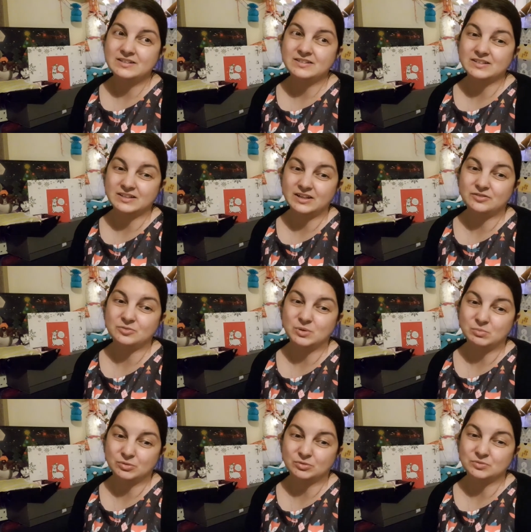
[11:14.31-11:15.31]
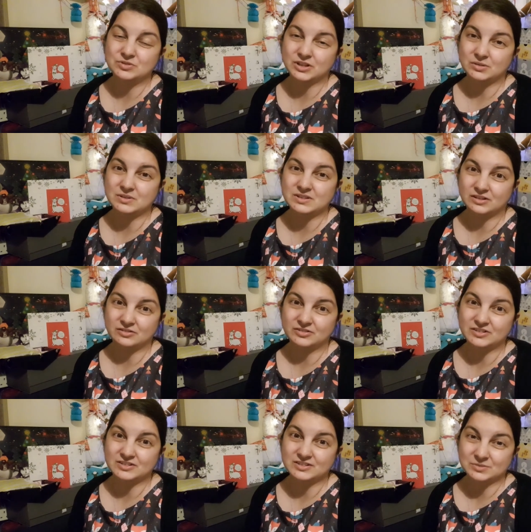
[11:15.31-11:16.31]
the gift we bought Jerry's
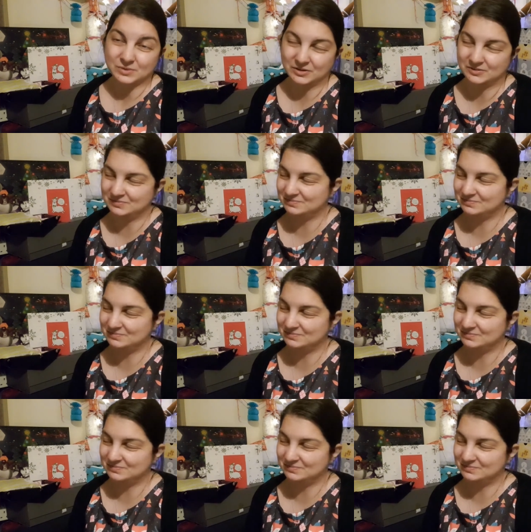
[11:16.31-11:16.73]
girlfriend as well.